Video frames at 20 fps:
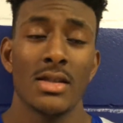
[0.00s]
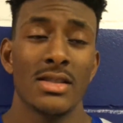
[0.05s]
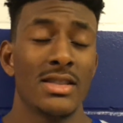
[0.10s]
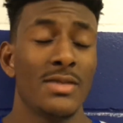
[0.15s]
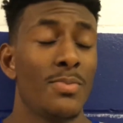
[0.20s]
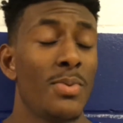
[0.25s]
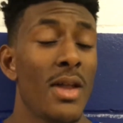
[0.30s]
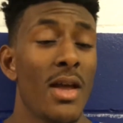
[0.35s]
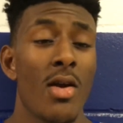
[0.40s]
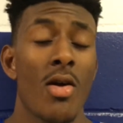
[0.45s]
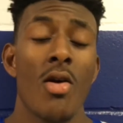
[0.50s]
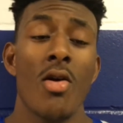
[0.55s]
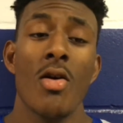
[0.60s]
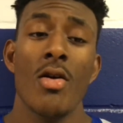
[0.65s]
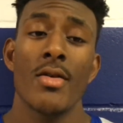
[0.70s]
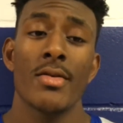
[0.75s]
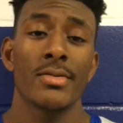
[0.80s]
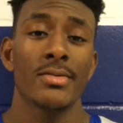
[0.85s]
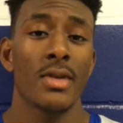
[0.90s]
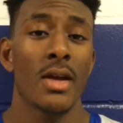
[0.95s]
Just play
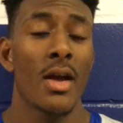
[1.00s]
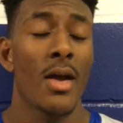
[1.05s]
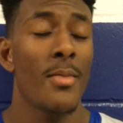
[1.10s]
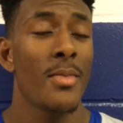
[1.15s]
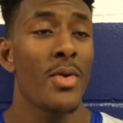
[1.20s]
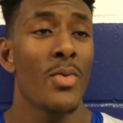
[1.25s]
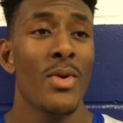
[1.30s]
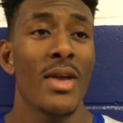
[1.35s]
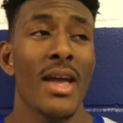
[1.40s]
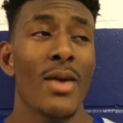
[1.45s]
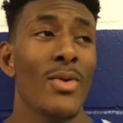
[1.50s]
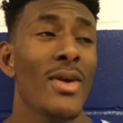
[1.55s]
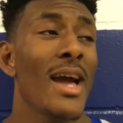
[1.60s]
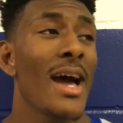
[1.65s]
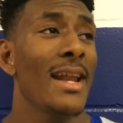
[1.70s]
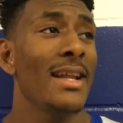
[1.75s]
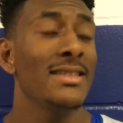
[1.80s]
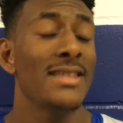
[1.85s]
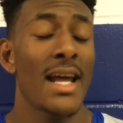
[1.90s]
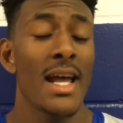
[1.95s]
hard. I mean, we, we
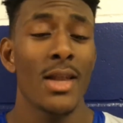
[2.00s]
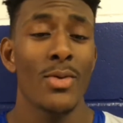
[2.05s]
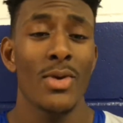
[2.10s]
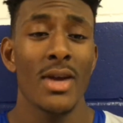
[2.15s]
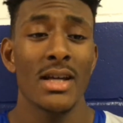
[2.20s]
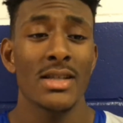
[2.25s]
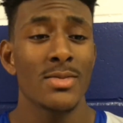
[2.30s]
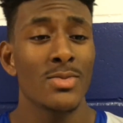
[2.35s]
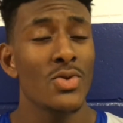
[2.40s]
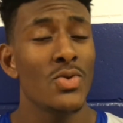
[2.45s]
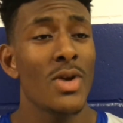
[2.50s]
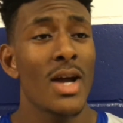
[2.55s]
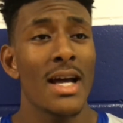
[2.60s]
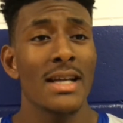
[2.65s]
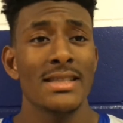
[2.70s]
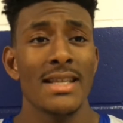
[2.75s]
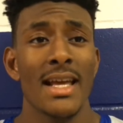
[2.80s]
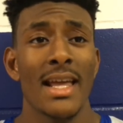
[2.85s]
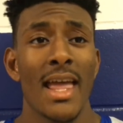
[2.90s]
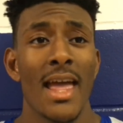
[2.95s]
got the talent. We got some new
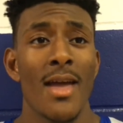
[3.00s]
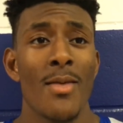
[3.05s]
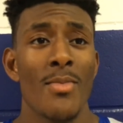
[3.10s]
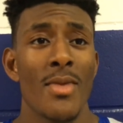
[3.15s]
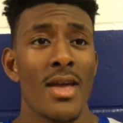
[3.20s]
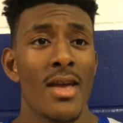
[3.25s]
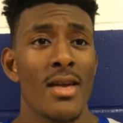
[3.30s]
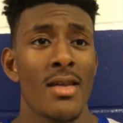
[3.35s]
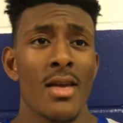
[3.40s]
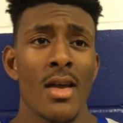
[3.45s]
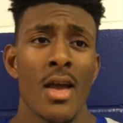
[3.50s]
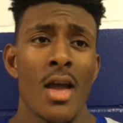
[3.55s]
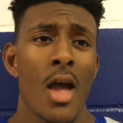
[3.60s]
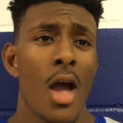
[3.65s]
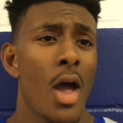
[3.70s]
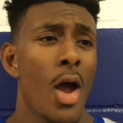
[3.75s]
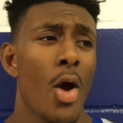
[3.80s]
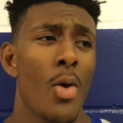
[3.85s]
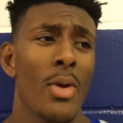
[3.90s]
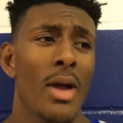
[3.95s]
guys that came in,
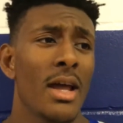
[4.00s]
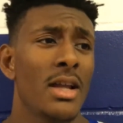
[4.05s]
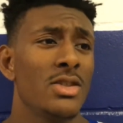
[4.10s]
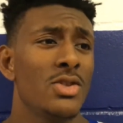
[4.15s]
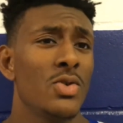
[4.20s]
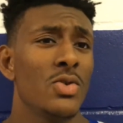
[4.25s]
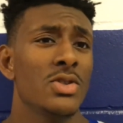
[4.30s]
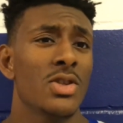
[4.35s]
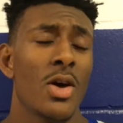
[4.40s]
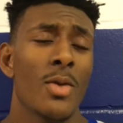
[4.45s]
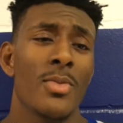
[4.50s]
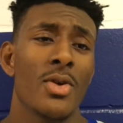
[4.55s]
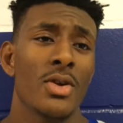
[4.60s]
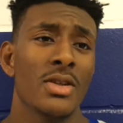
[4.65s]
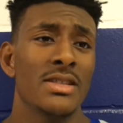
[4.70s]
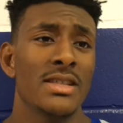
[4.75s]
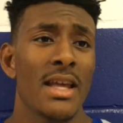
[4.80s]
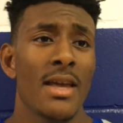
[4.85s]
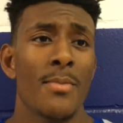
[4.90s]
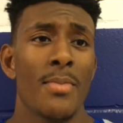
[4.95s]
and all we got to do is all be on
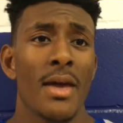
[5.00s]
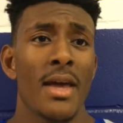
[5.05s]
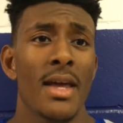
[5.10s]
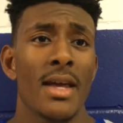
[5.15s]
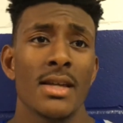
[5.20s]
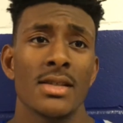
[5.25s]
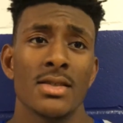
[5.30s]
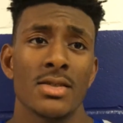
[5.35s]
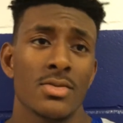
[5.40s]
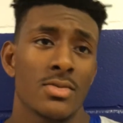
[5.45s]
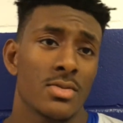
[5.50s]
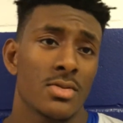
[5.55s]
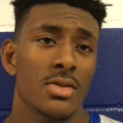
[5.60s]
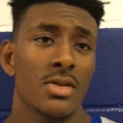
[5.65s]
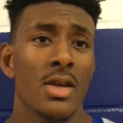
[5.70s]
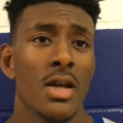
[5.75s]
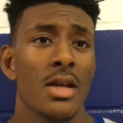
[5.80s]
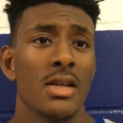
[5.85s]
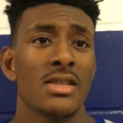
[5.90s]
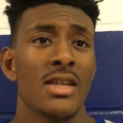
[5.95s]
the same page,
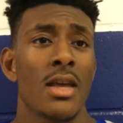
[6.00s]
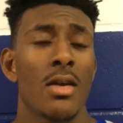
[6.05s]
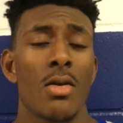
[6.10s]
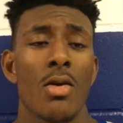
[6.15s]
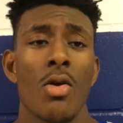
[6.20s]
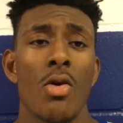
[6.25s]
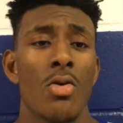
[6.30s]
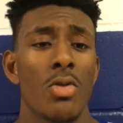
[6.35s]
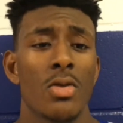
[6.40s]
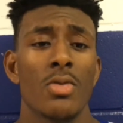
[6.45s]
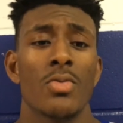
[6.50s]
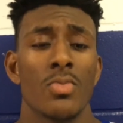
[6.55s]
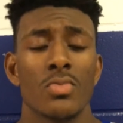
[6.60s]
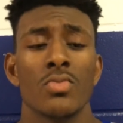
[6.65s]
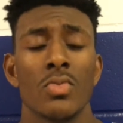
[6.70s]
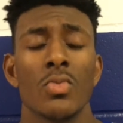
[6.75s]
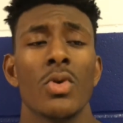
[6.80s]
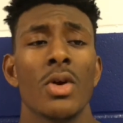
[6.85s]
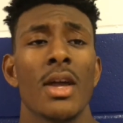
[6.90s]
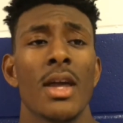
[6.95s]
and same goal,
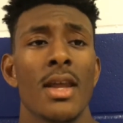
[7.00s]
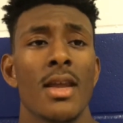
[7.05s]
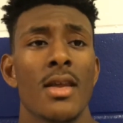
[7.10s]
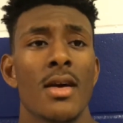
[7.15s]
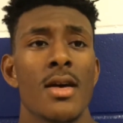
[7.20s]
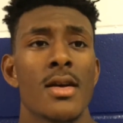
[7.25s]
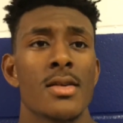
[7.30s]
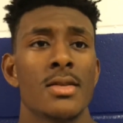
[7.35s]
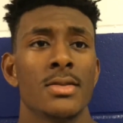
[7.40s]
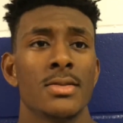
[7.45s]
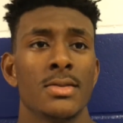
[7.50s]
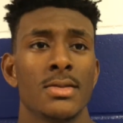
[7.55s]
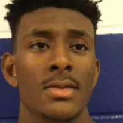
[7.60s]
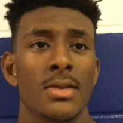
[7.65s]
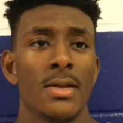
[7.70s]
and we'll get it done.